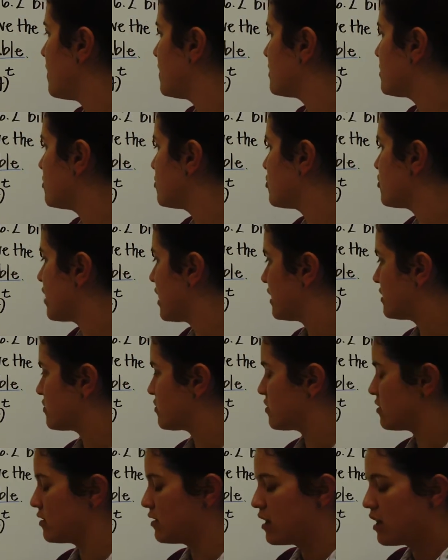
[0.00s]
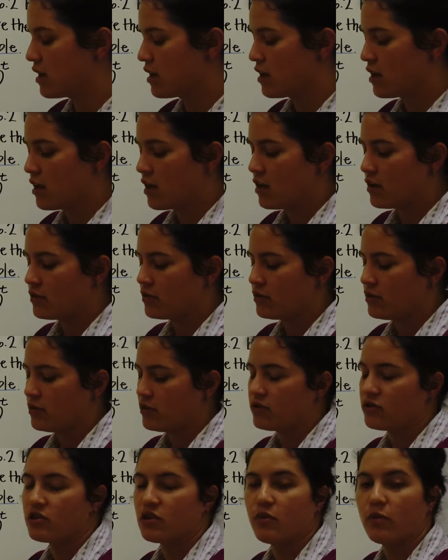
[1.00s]
and this is your answer.
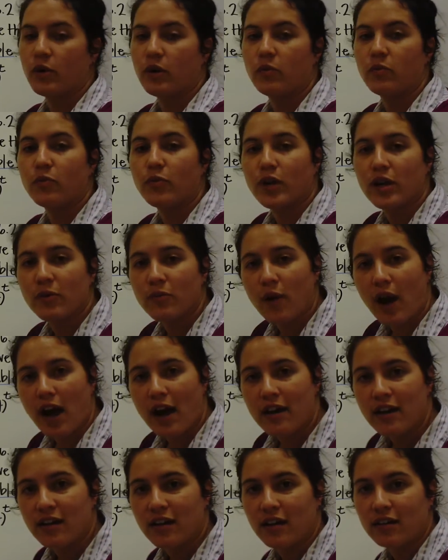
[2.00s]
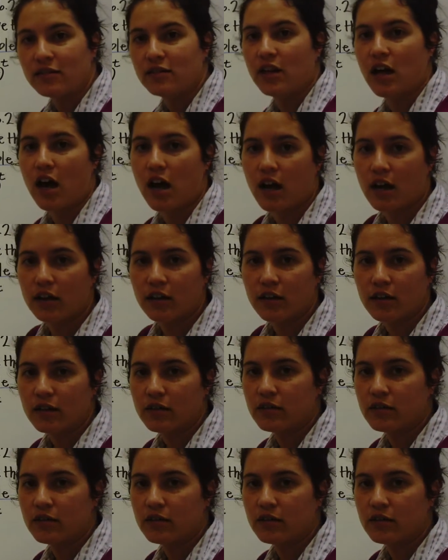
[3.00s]
So we rewrite it in log